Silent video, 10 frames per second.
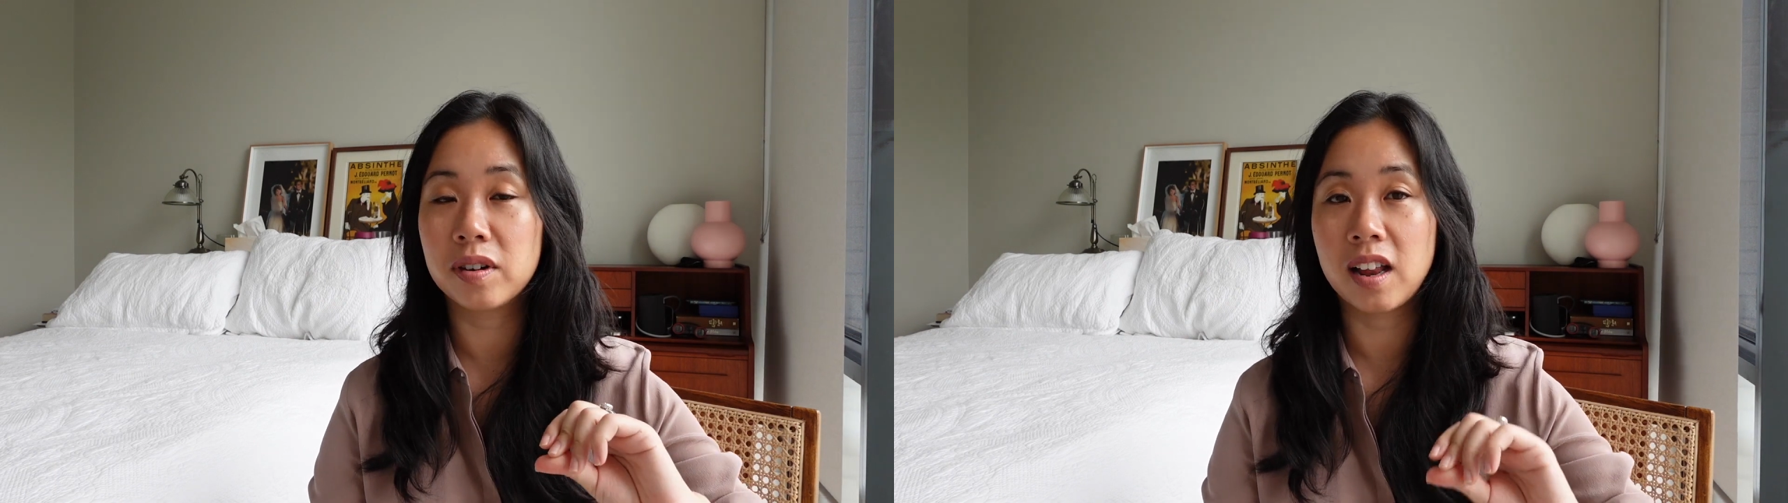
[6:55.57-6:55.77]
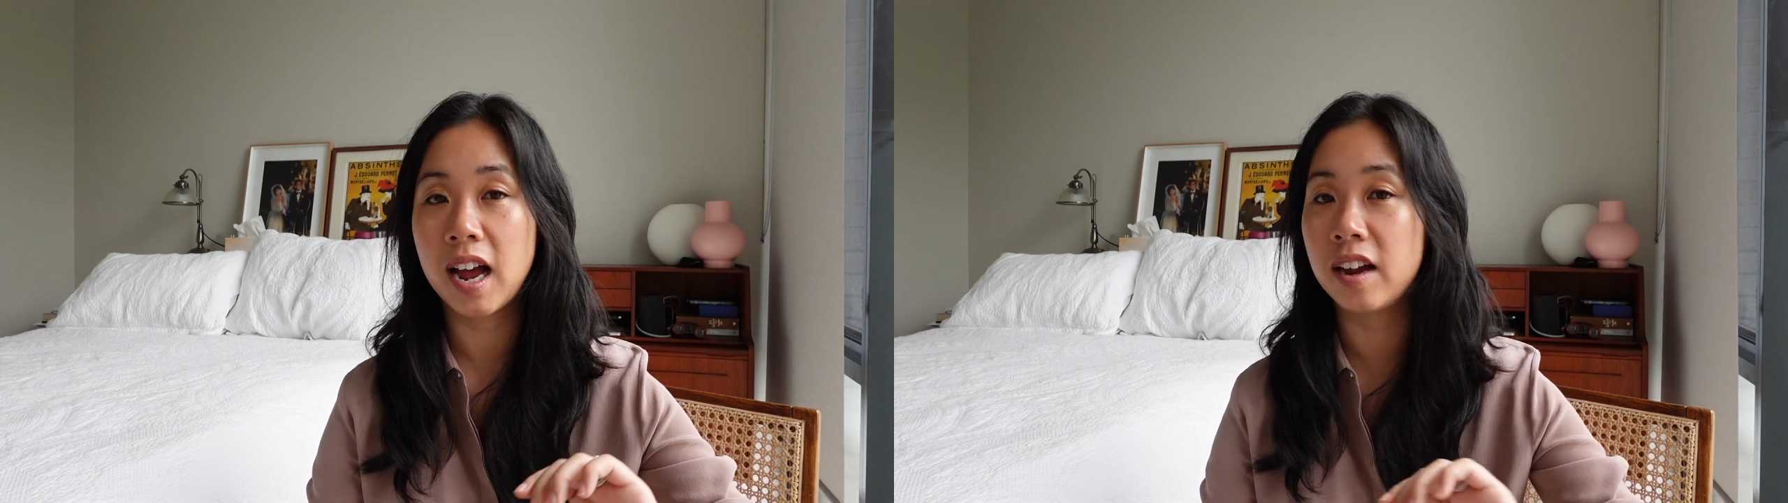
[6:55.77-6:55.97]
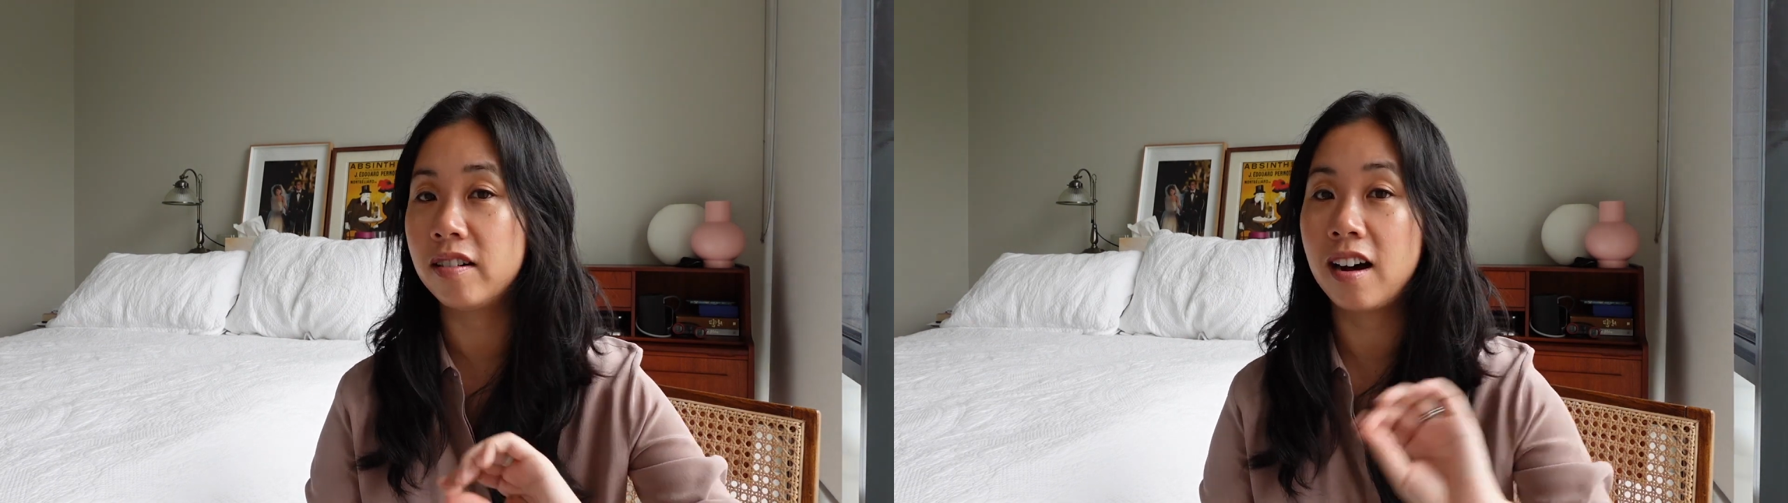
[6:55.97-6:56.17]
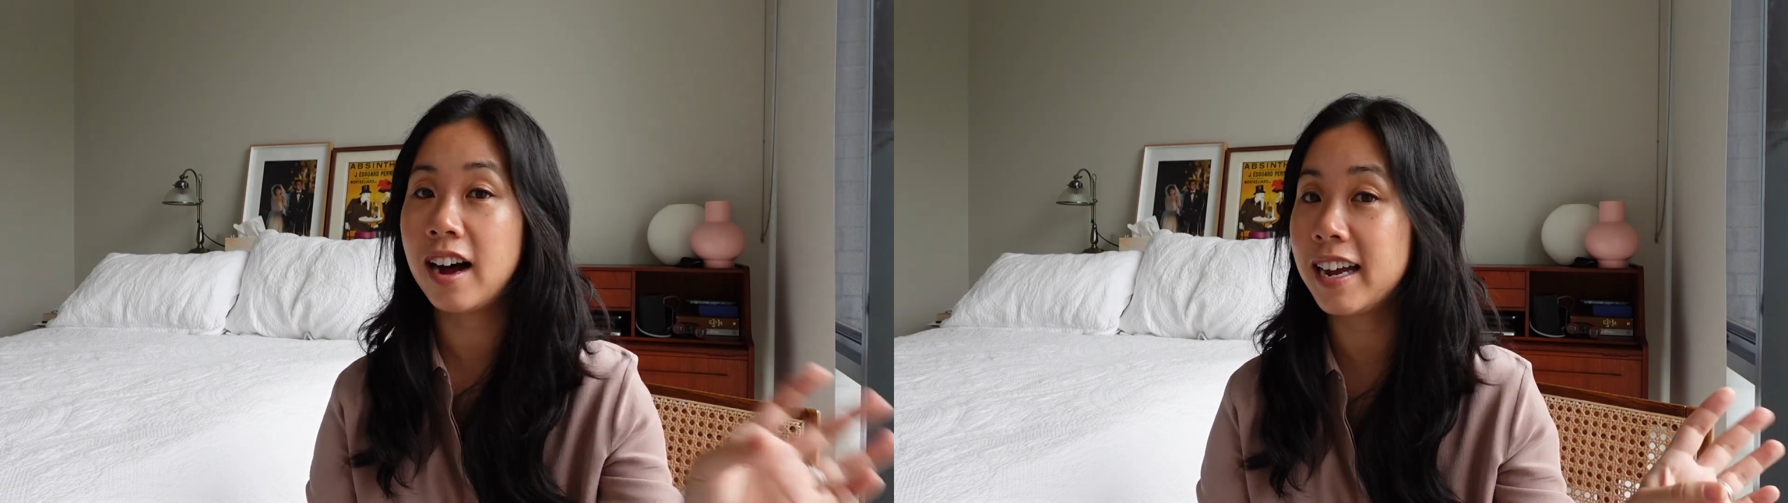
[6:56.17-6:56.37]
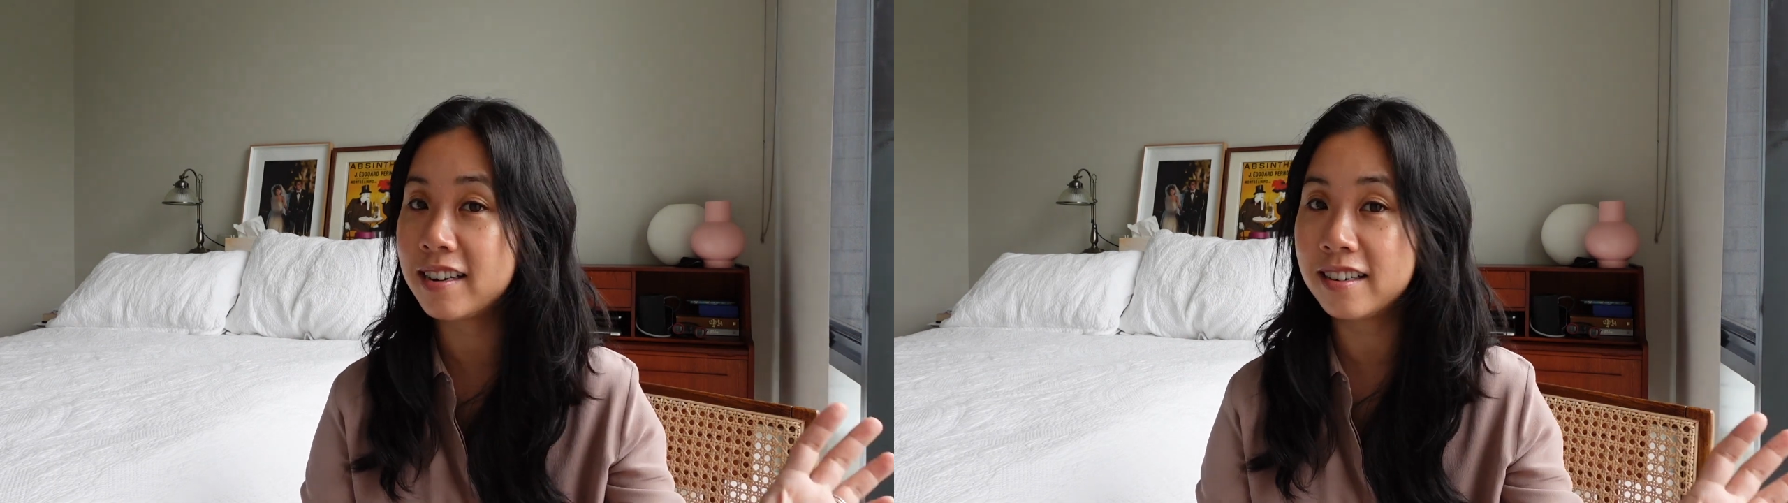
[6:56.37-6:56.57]
rely on
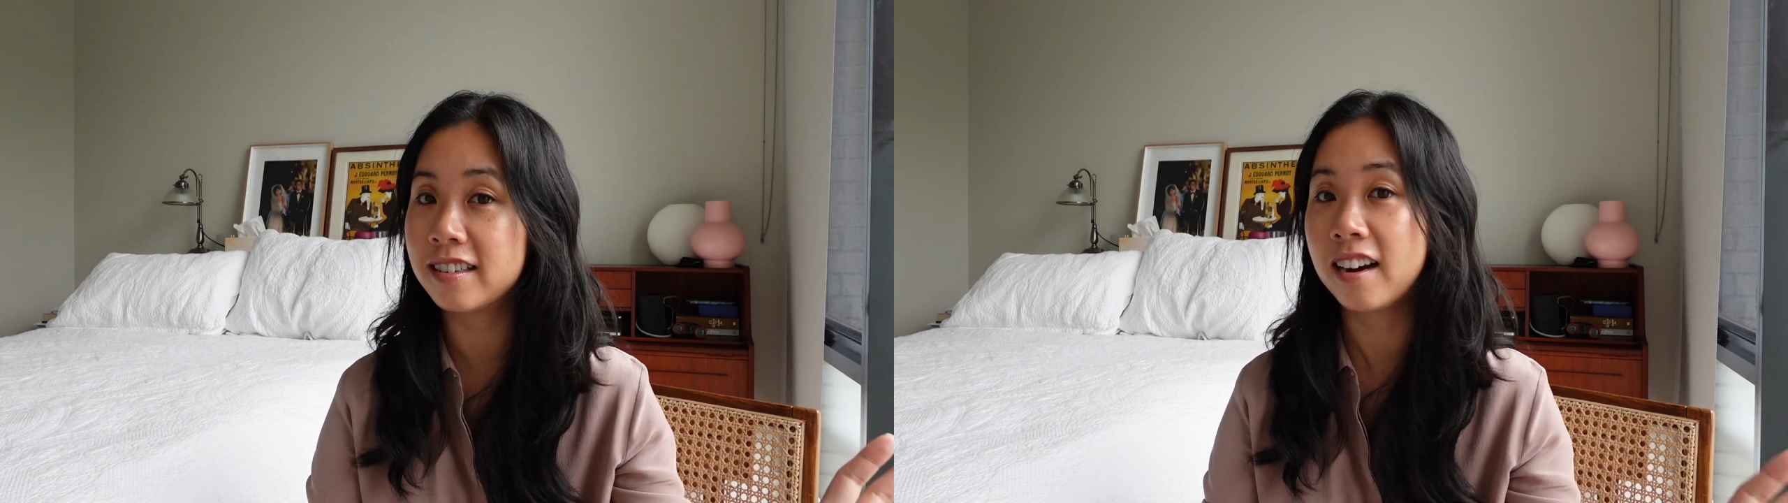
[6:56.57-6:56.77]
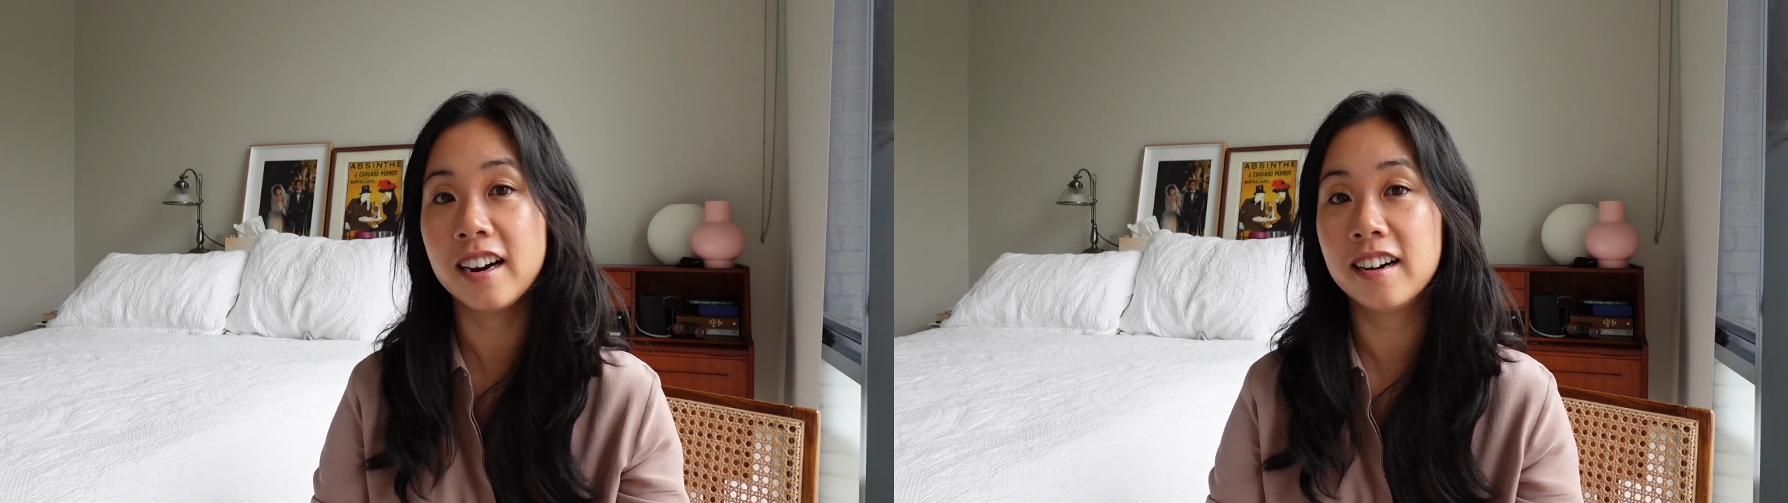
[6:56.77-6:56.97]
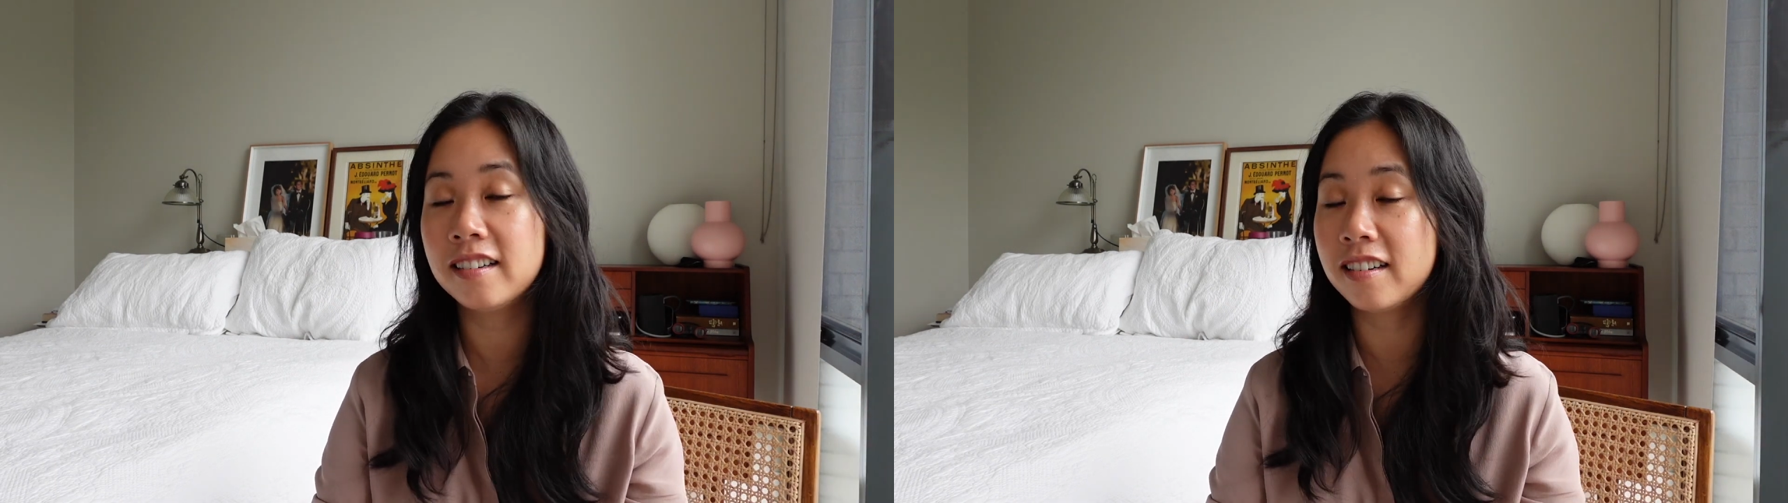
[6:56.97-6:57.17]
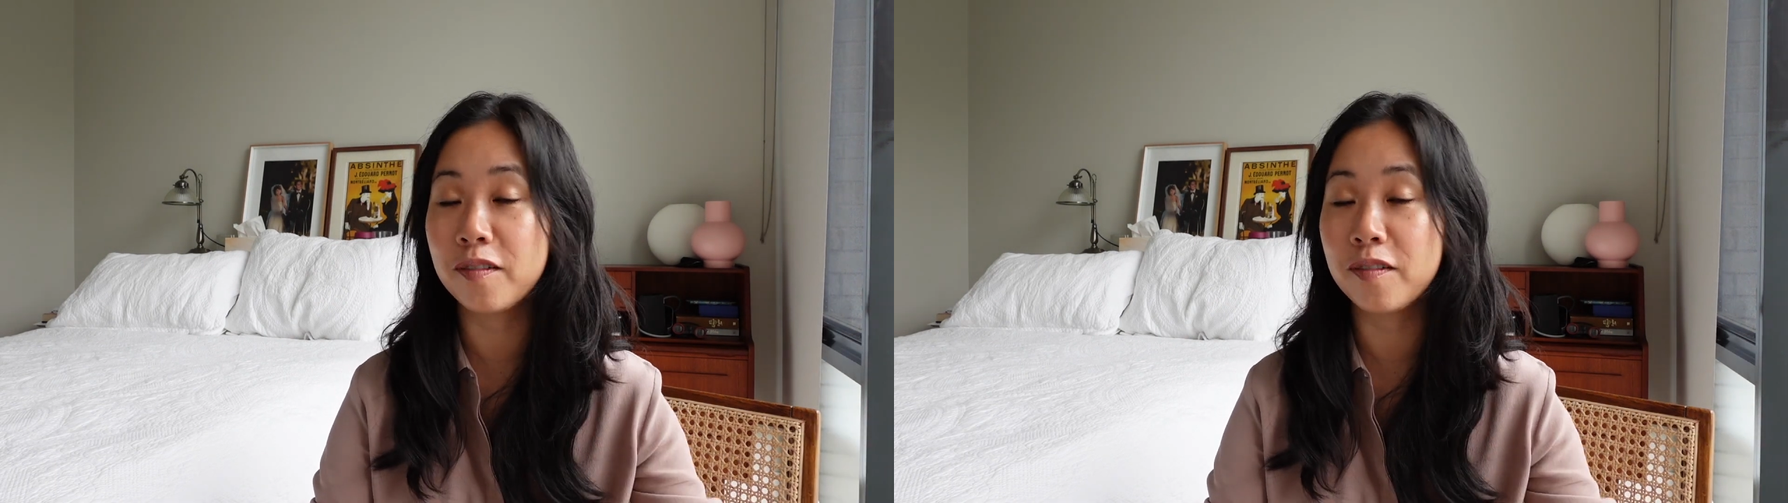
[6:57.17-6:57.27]
high-end designer.